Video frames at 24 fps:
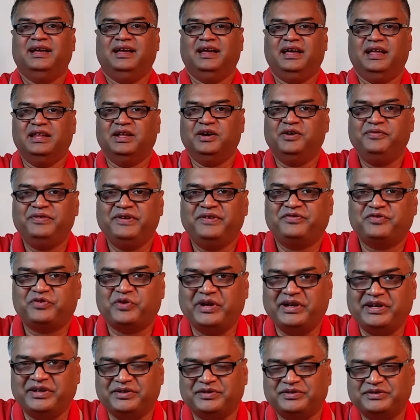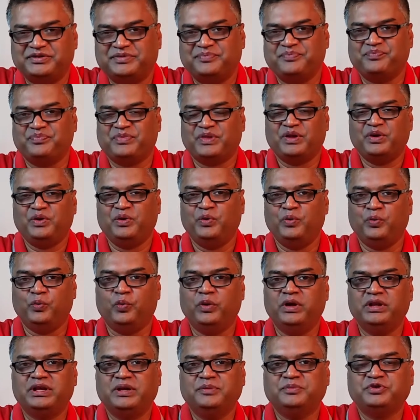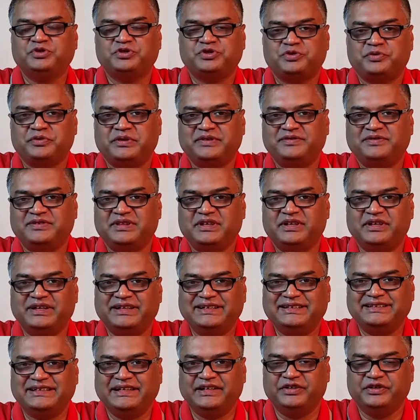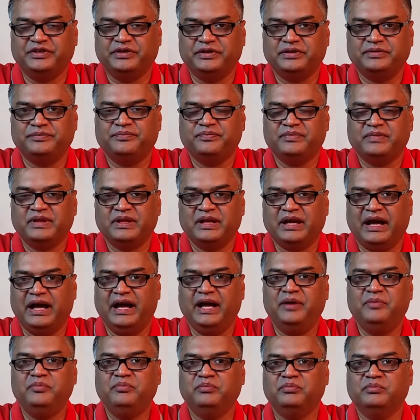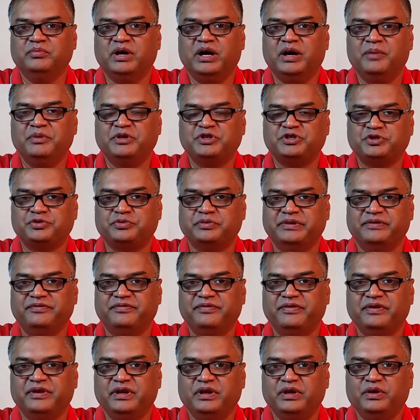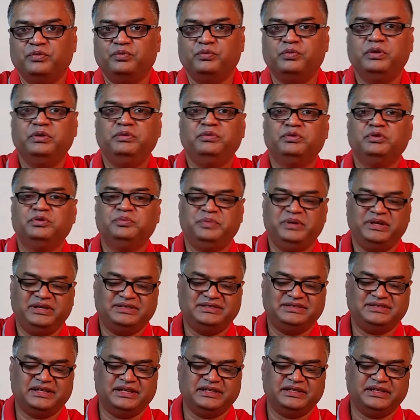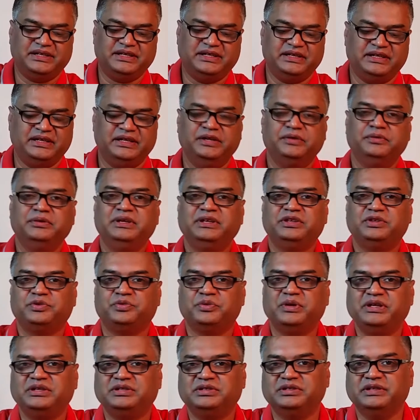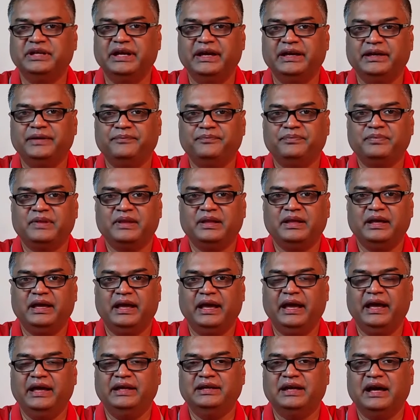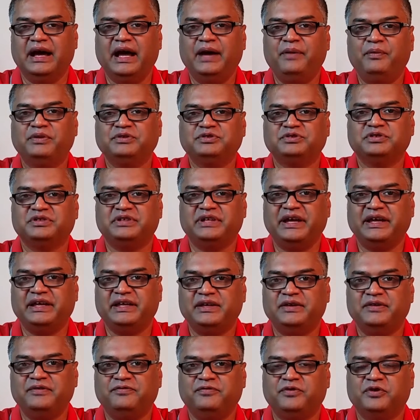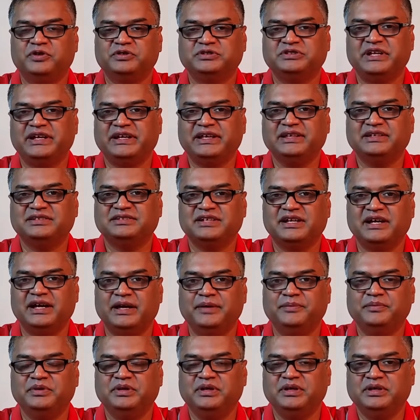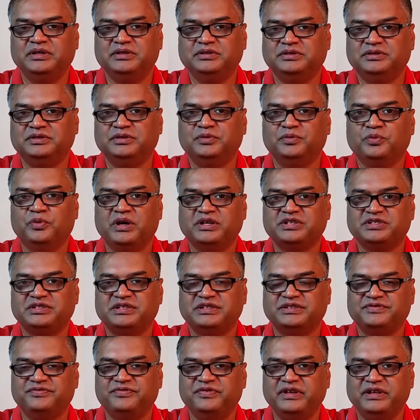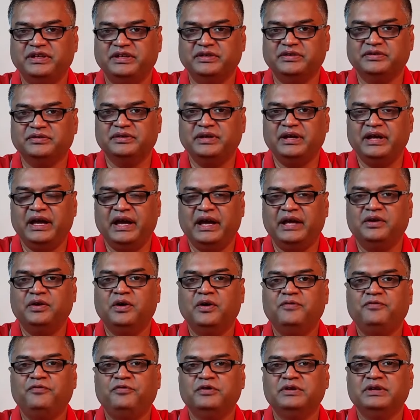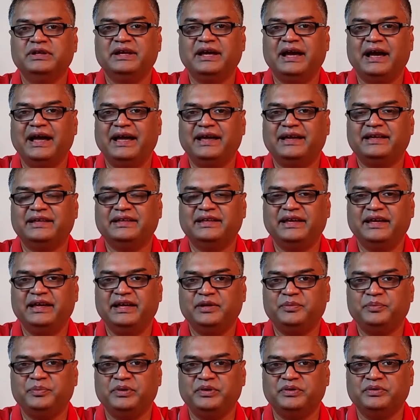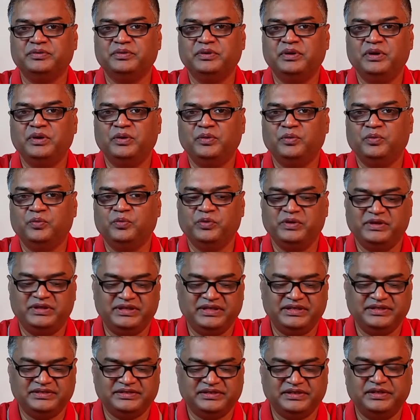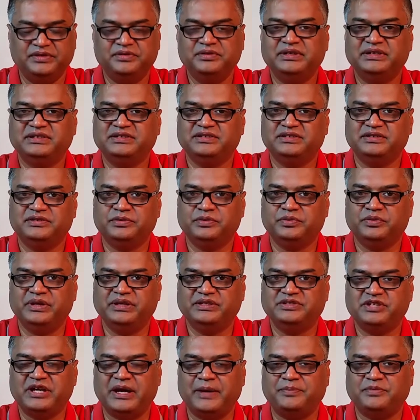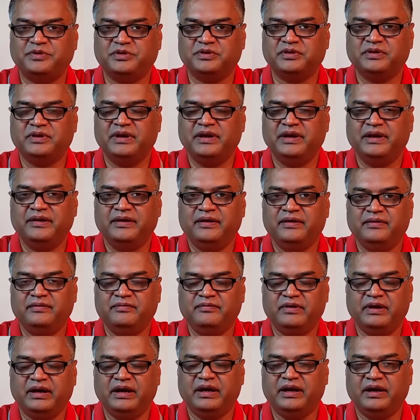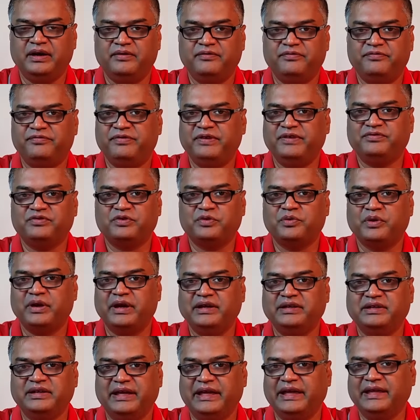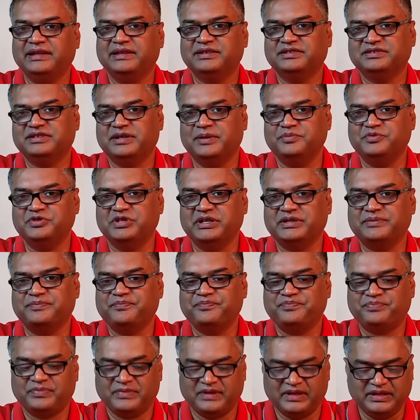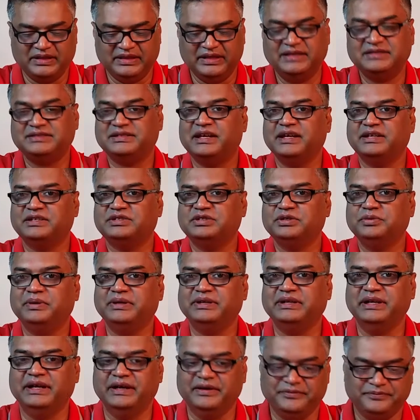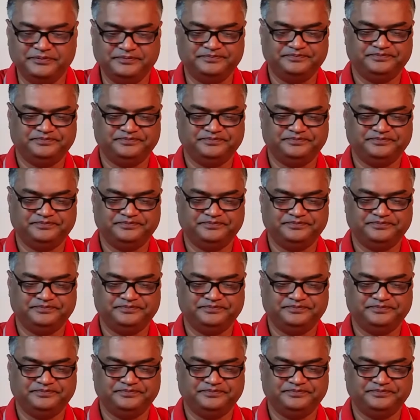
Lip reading: Hello, fifth graders. Welcome to Sharif's Learning Center. I am Muhammad Sharif. We will be studying Unit 3 today, and I want to thank you for taking the time to watch this video, and hopefully I can help you with this Unit 3 chapter, 5th grade English subject. Let's get to it now.